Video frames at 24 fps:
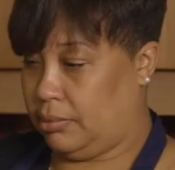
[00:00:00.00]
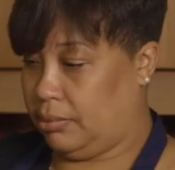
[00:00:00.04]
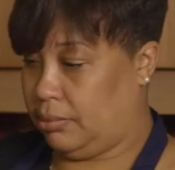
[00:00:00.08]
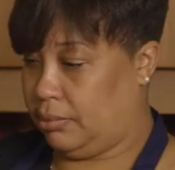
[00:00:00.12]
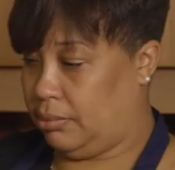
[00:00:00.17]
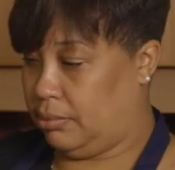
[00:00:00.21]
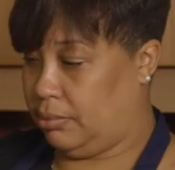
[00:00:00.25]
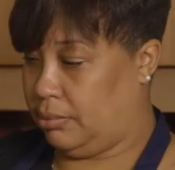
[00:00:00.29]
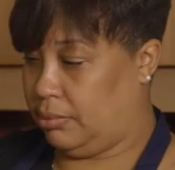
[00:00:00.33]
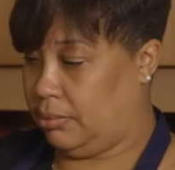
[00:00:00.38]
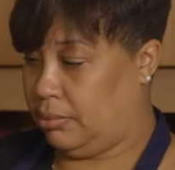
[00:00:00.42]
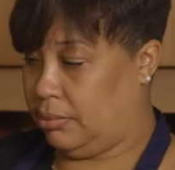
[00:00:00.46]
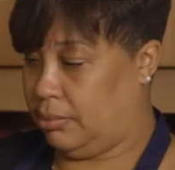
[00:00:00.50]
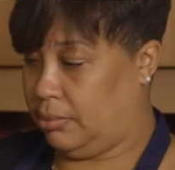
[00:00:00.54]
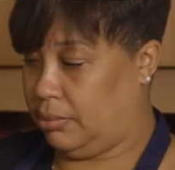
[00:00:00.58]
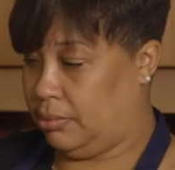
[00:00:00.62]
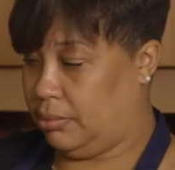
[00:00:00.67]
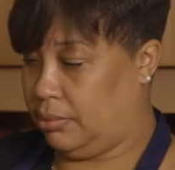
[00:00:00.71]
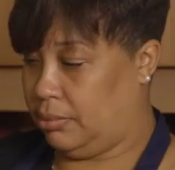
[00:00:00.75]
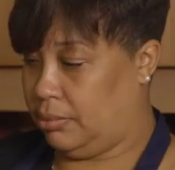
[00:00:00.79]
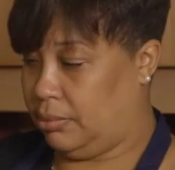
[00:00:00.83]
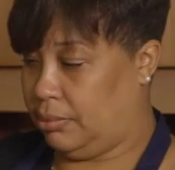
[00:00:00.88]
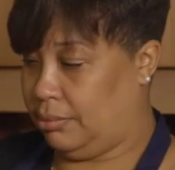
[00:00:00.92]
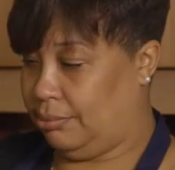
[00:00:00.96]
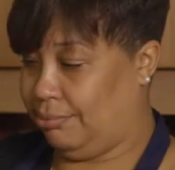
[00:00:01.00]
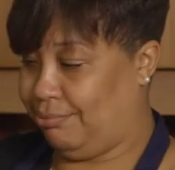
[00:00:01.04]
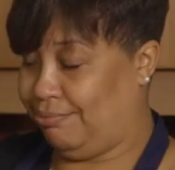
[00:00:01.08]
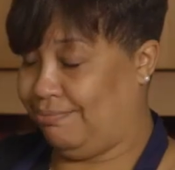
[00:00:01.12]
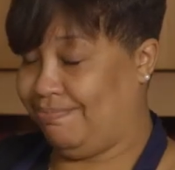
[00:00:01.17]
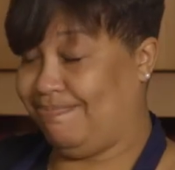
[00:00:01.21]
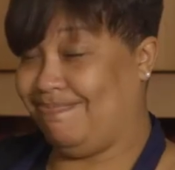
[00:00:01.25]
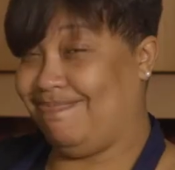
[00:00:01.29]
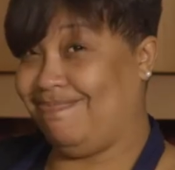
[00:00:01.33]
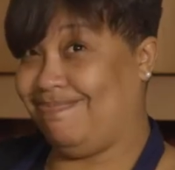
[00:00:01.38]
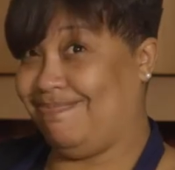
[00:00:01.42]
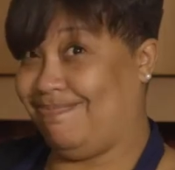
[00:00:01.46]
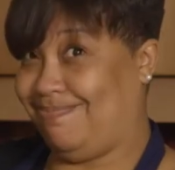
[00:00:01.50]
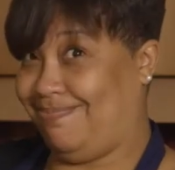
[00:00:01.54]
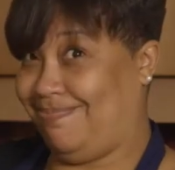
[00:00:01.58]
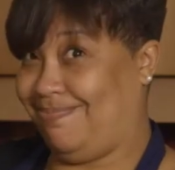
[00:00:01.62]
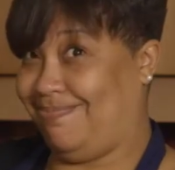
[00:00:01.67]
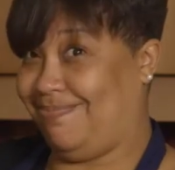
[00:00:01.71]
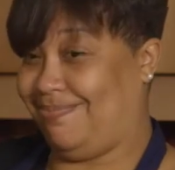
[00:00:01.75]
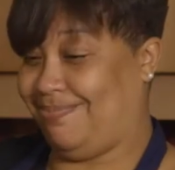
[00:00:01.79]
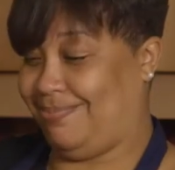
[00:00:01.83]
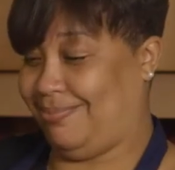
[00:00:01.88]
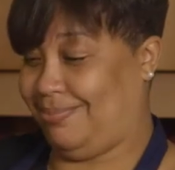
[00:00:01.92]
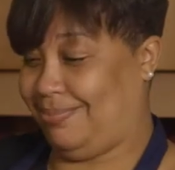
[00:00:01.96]

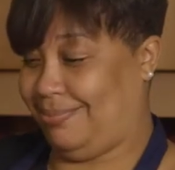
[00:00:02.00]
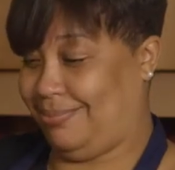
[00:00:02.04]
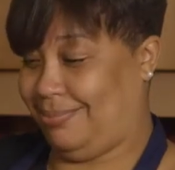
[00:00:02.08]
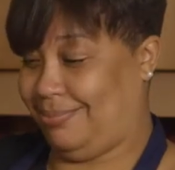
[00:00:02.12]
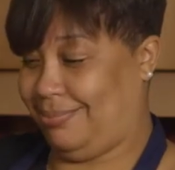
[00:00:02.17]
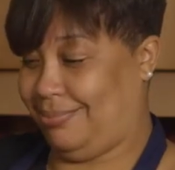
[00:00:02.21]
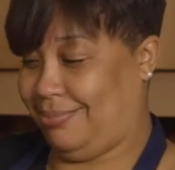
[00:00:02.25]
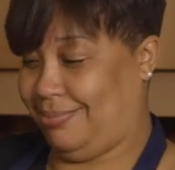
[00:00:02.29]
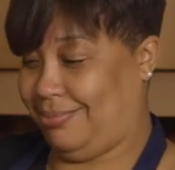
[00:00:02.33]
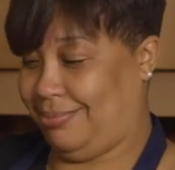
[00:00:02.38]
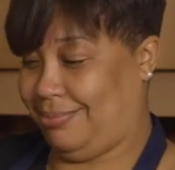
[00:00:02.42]
No words are spoken by the person on screen.